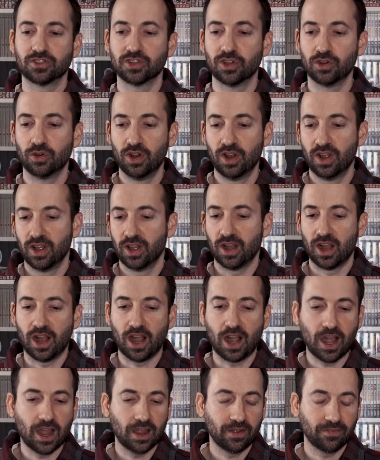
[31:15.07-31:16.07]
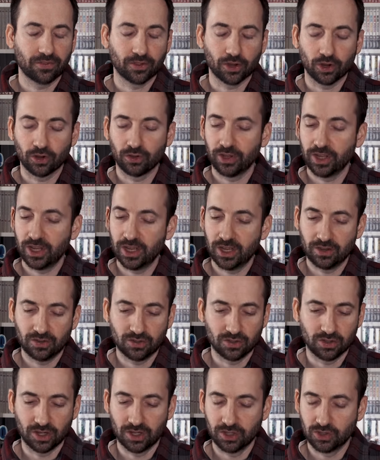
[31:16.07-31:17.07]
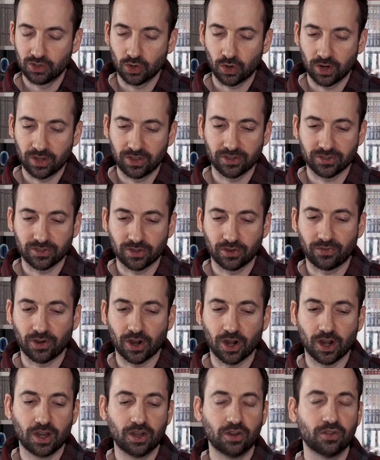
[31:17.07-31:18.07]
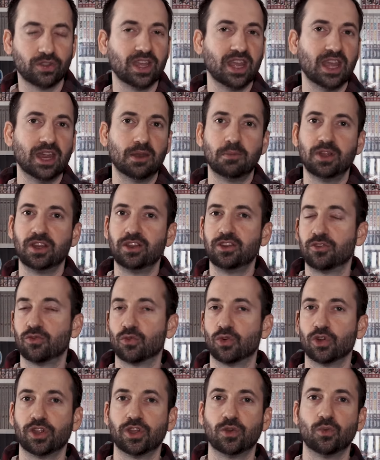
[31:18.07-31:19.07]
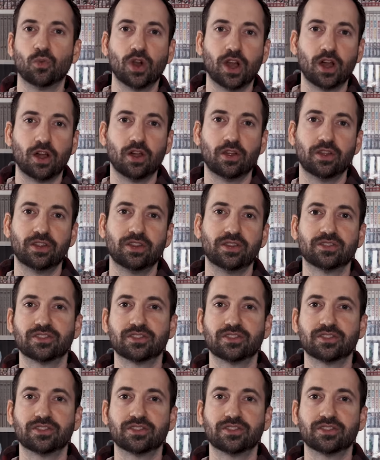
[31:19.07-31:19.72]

So I've thoroughly in, enjoyed this so far. I know the anime did really well.